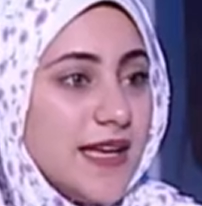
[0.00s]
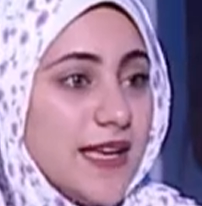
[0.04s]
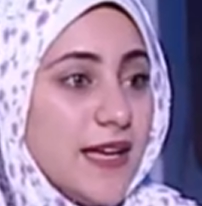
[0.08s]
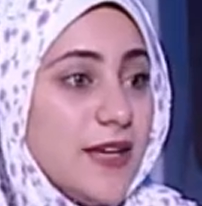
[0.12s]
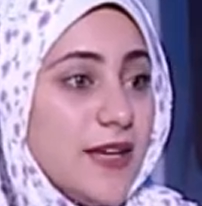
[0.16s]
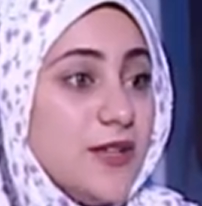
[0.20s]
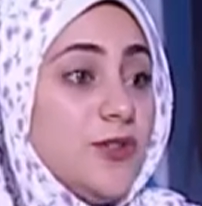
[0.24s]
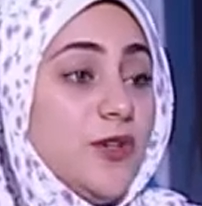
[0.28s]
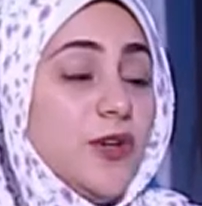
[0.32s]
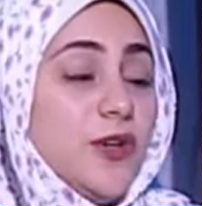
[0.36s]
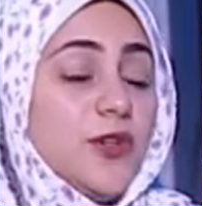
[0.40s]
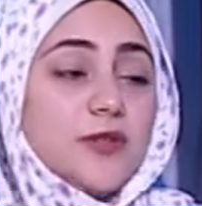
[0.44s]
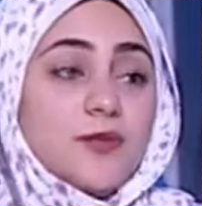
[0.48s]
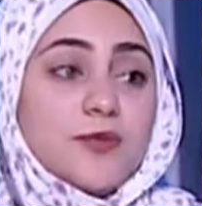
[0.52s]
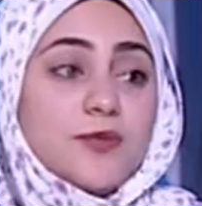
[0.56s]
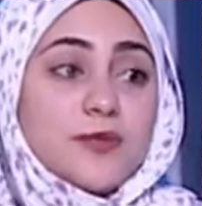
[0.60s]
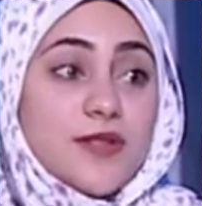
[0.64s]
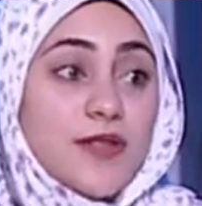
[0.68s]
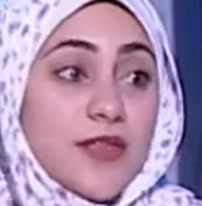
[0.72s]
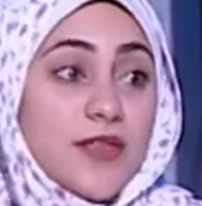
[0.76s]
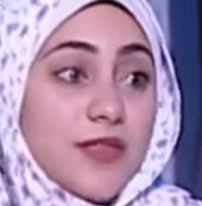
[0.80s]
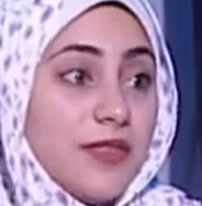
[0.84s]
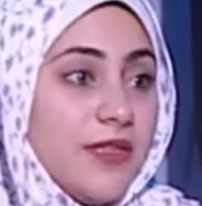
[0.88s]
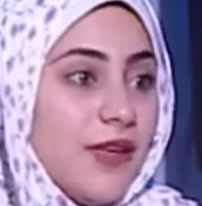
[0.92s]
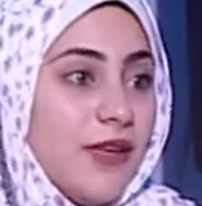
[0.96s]
King
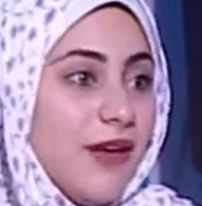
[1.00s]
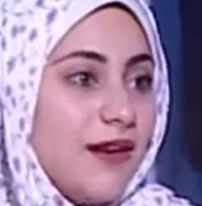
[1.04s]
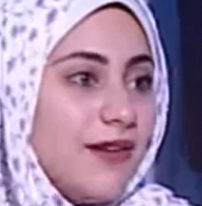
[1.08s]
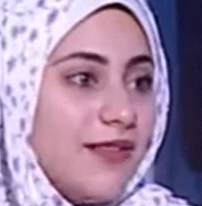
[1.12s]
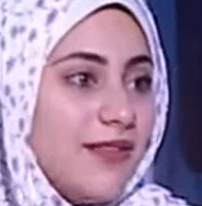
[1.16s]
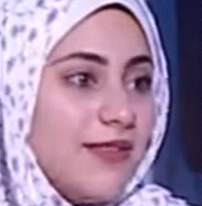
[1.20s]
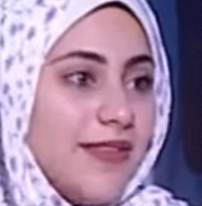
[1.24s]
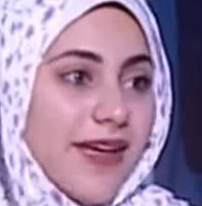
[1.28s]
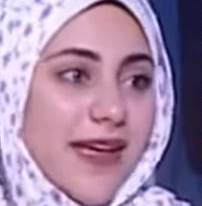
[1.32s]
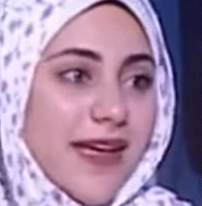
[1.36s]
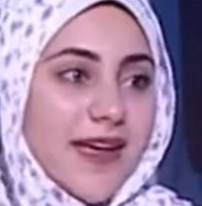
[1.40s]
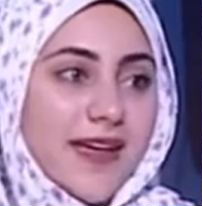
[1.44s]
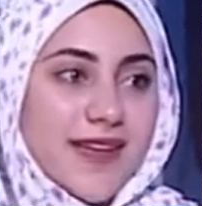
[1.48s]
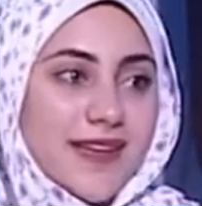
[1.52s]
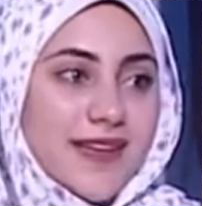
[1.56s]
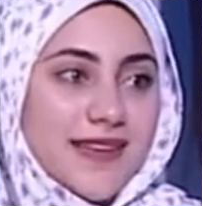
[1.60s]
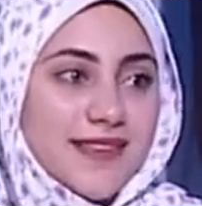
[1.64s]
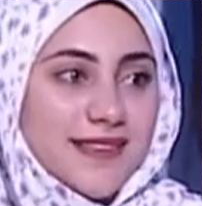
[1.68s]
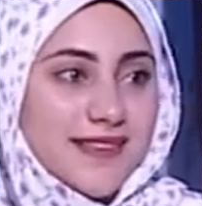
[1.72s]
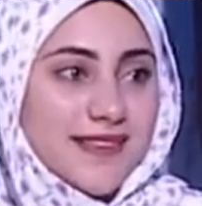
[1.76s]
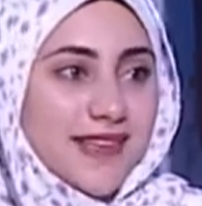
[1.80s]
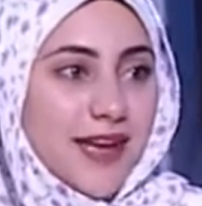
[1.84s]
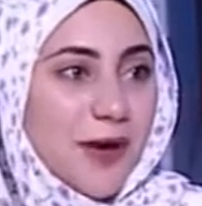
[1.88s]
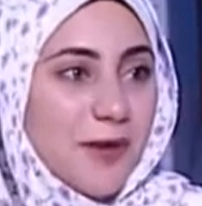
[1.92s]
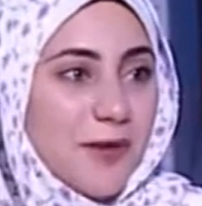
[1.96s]
Thutmose III,
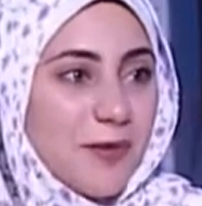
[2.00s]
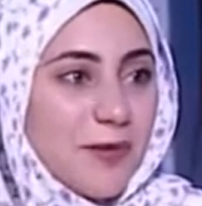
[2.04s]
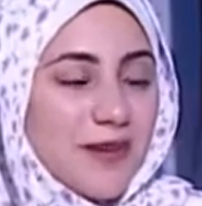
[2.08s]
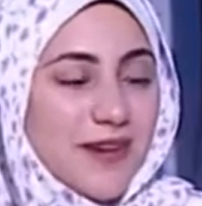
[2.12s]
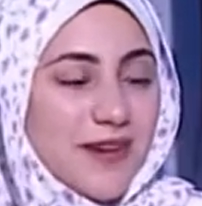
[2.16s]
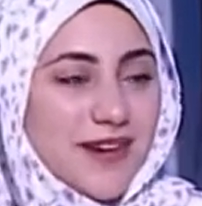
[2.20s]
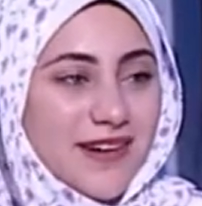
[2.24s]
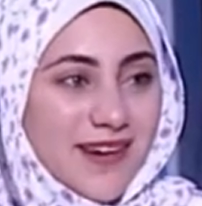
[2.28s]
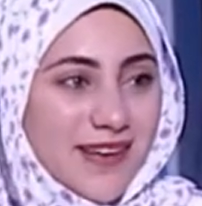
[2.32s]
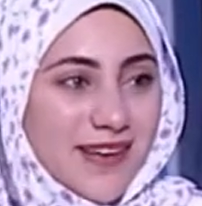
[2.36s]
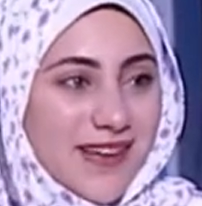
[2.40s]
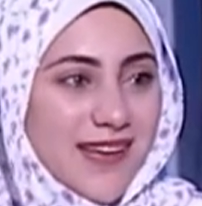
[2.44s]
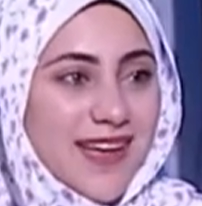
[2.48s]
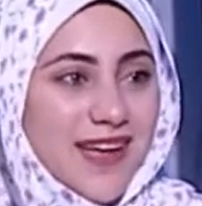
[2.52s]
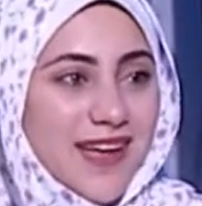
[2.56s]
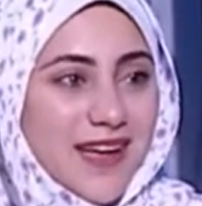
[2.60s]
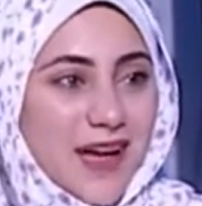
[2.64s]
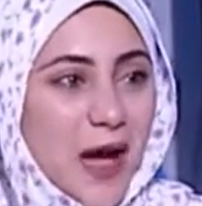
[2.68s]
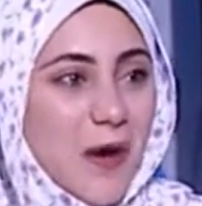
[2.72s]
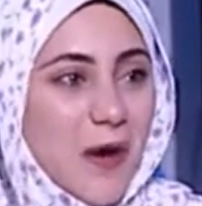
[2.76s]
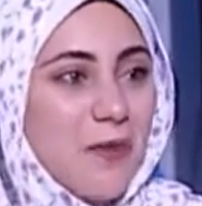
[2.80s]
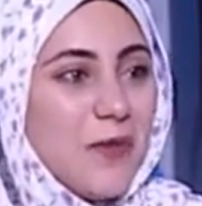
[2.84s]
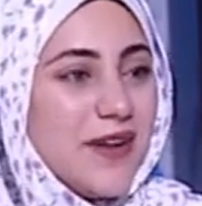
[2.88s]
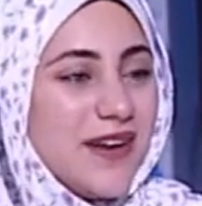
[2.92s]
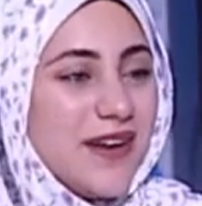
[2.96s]
and
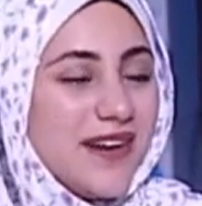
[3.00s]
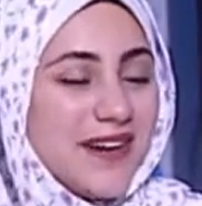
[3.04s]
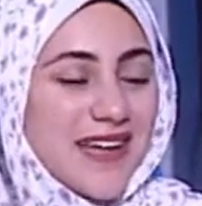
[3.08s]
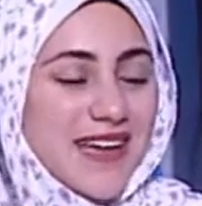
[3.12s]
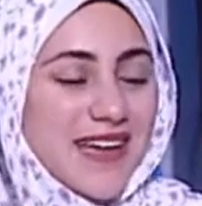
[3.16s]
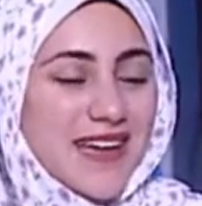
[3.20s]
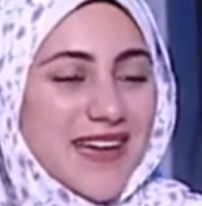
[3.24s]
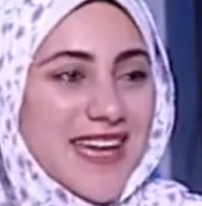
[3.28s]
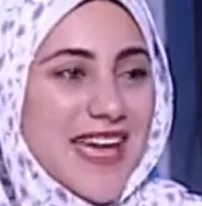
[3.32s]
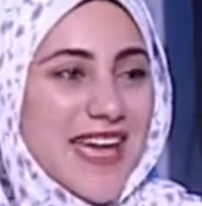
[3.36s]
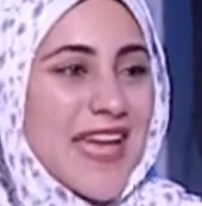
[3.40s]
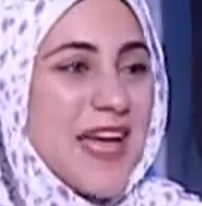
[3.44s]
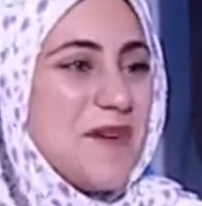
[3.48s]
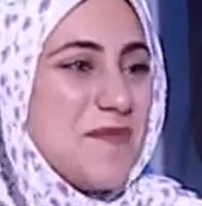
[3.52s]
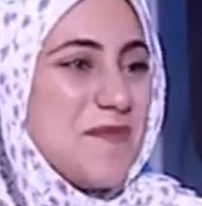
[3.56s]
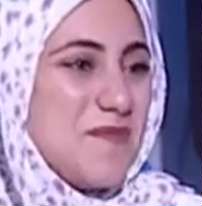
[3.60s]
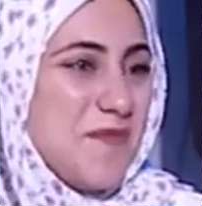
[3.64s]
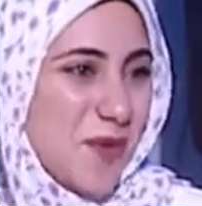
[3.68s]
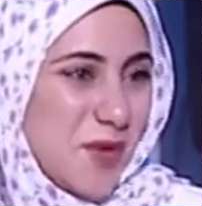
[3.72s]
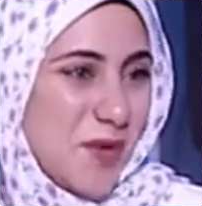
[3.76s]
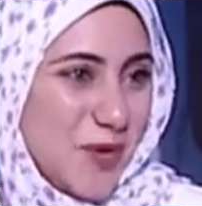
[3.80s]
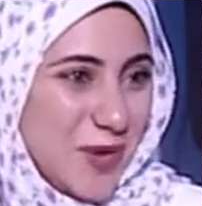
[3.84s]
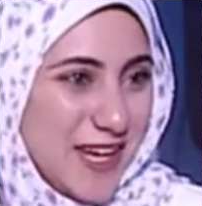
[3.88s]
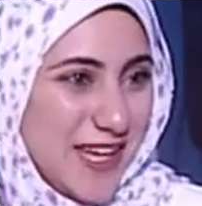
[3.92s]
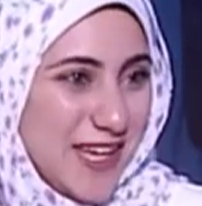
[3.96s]
our king
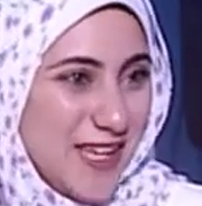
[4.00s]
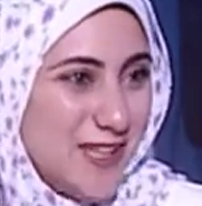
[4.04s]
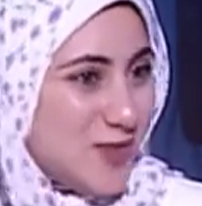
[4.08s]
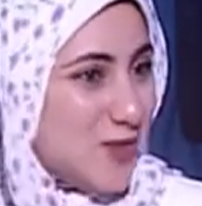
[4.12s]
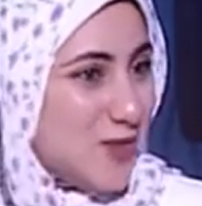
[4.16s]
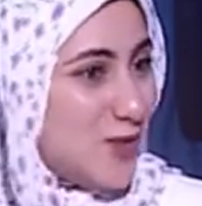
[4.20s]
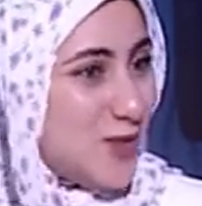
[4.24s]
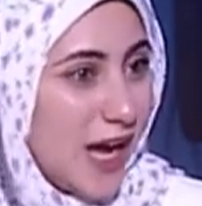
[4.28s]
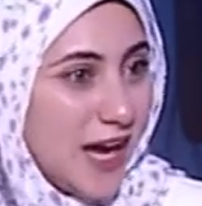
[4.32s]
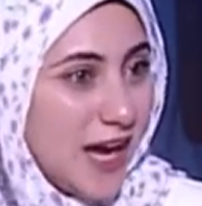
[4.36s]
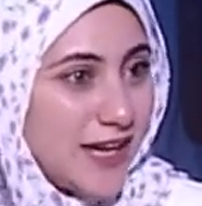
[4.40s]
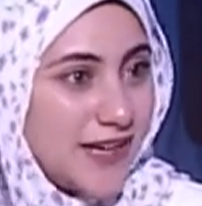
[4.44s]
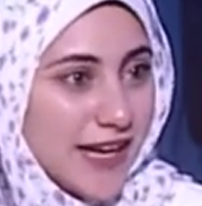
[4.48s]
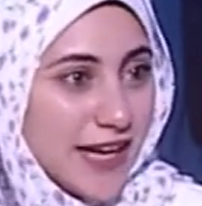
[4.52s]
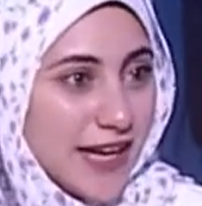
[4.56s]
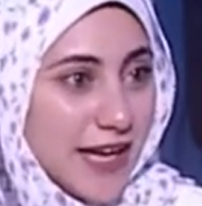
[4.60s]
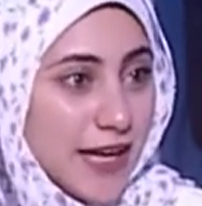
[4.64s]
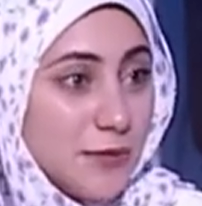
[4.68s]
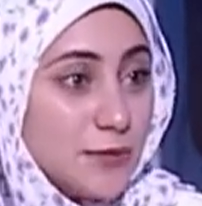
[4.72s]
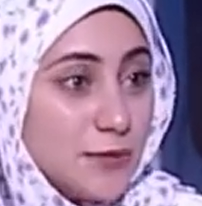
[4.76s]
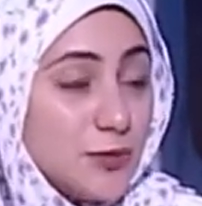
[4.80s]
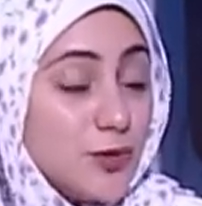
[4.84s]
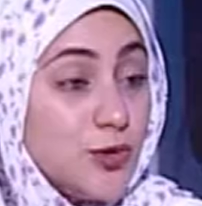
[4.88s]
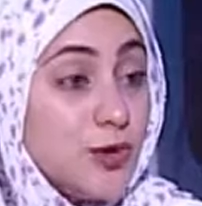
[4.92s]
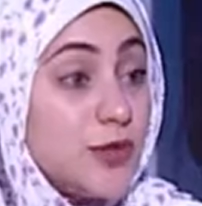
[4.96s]
boy
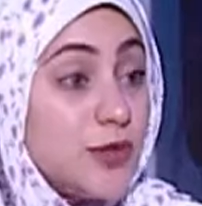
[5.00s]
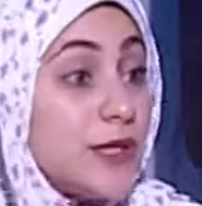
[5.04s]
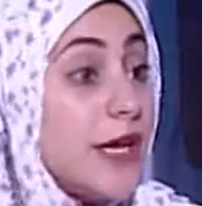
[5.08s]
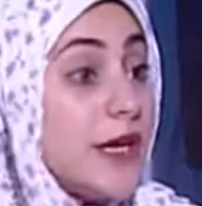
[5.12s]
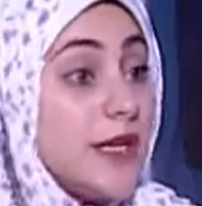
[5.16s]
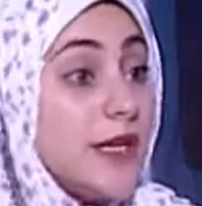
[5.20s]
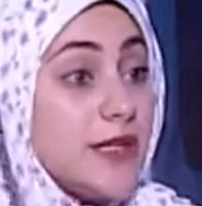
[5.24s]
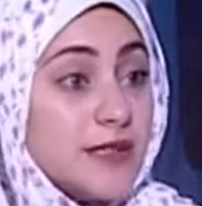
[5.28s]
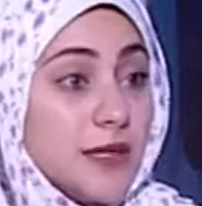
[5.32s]
Tutankhamun,